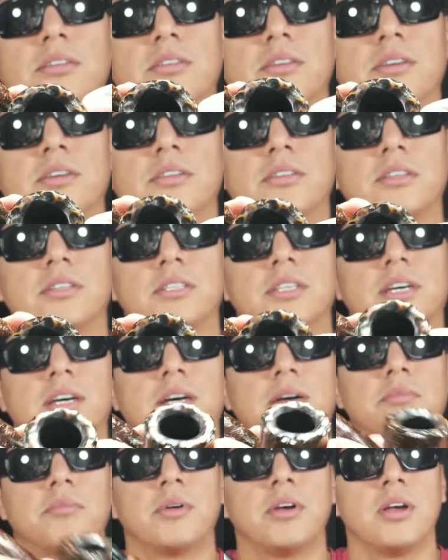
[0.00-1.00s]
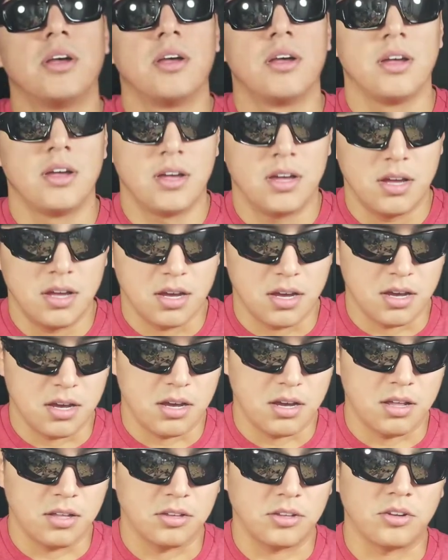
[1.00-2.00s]
look on the top.
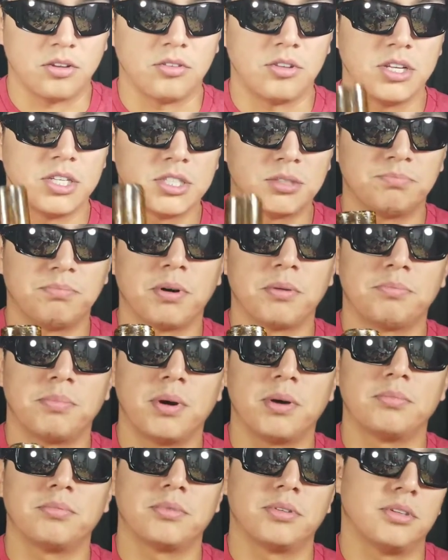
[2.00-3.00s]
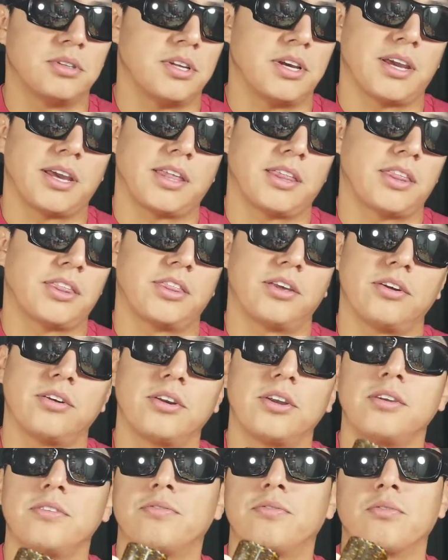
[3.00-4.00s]
You know, these bump up to like
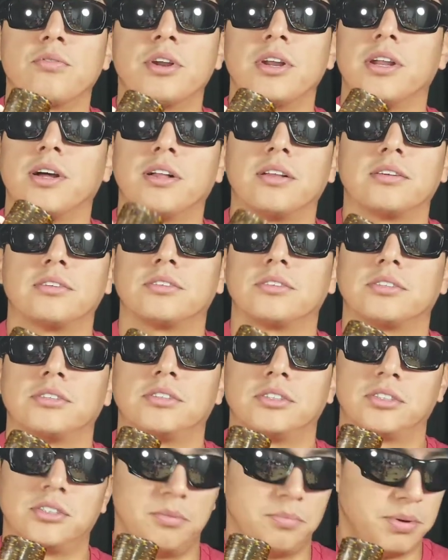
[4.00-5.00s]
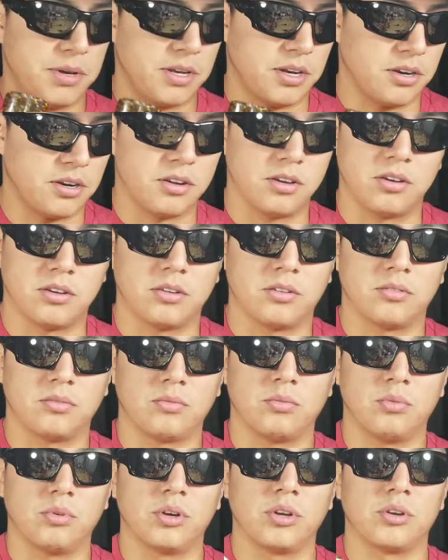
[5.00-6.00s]
$30, $40, just depending on
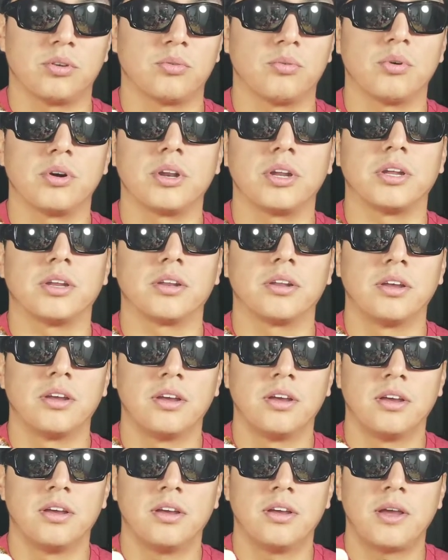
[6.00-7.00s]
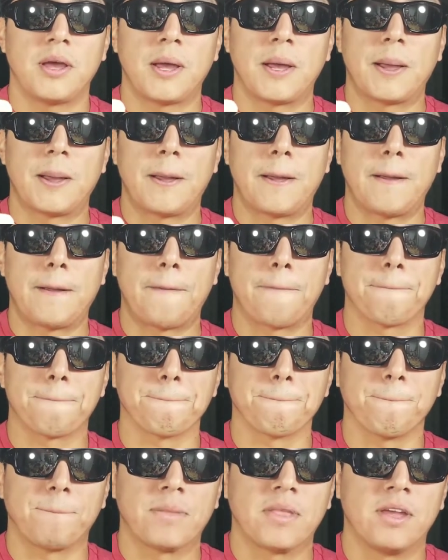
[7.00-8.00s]
what you're wanting. Now
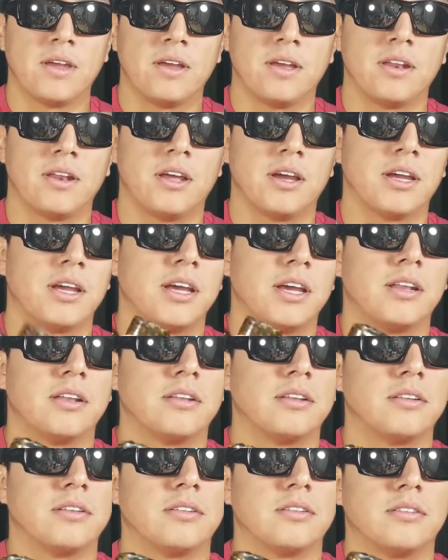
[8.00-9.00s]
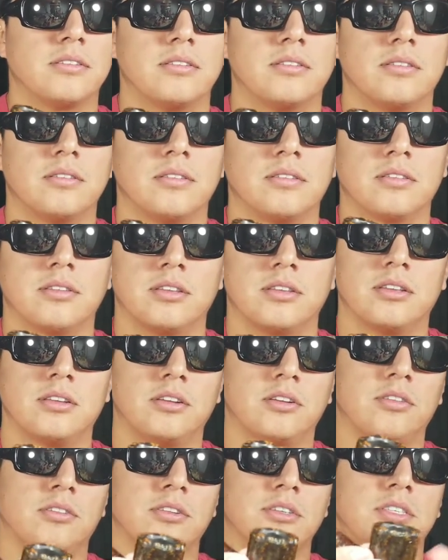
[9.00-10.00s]
again,
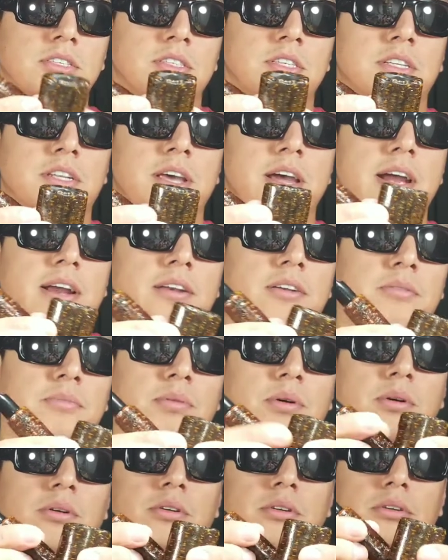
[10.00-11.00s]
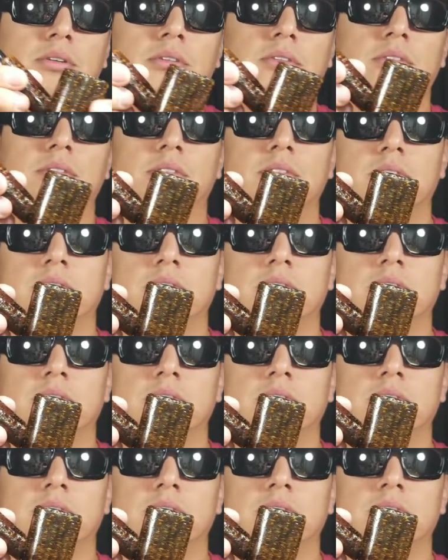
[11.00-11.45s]
you know, this is a Dagner poker.